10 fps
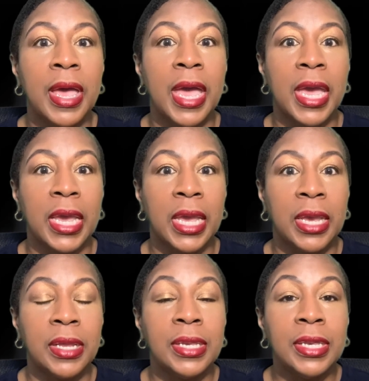a
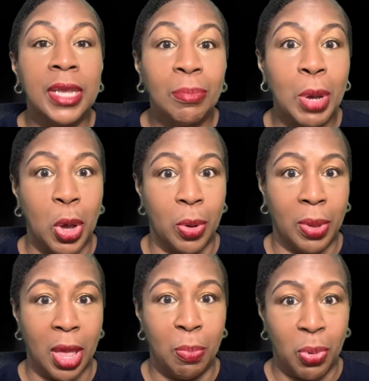demo
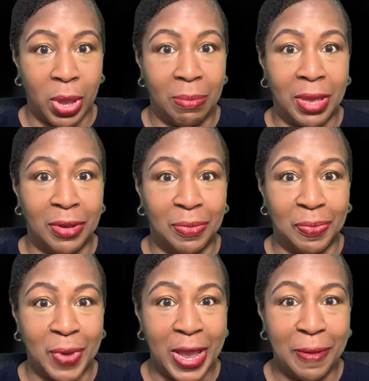appointment,
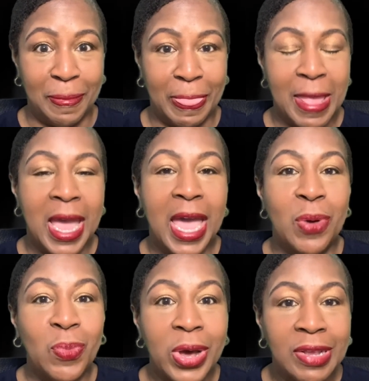right? And
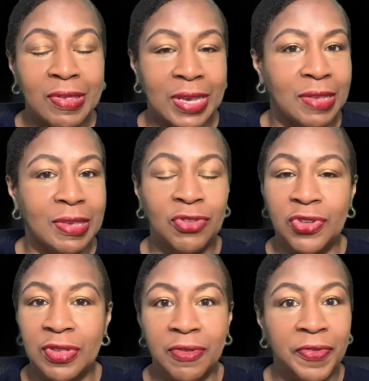what is this? It's just
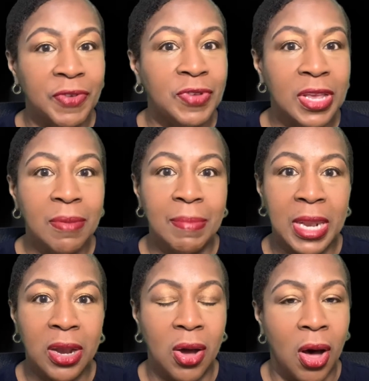a 15-minute
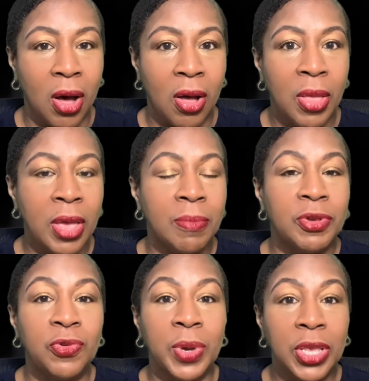call
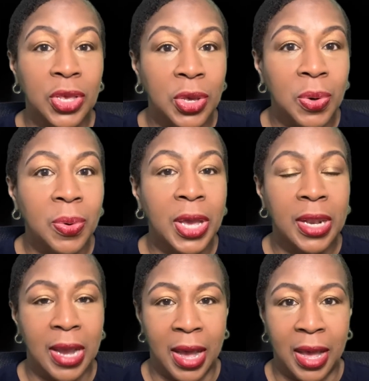between you and
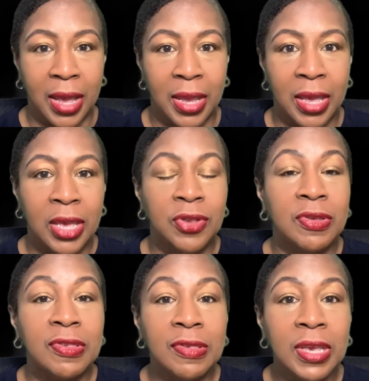I to
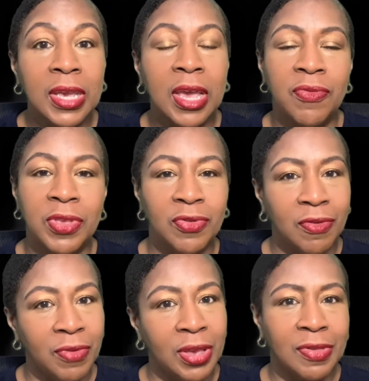see if
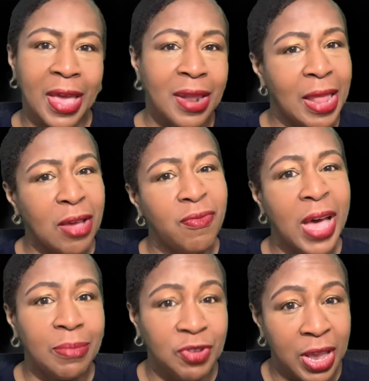it's kind of like a vibe
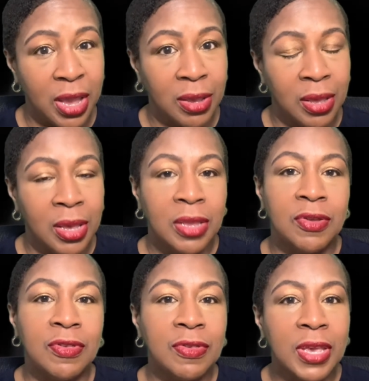check, to
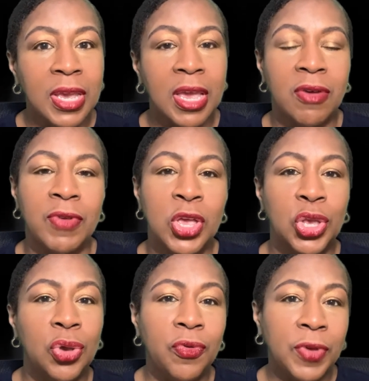see if
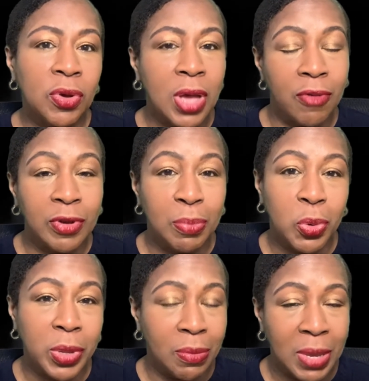you feel comfortable
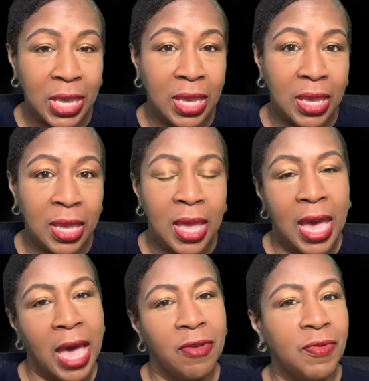with me,
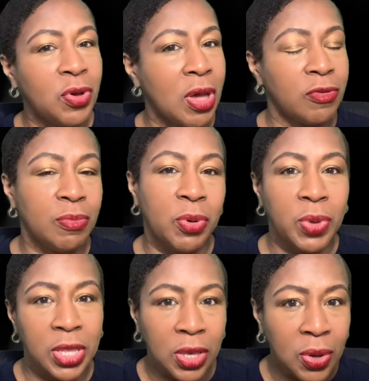I feel comfortable with
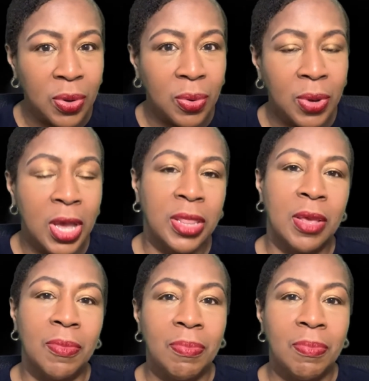you, that,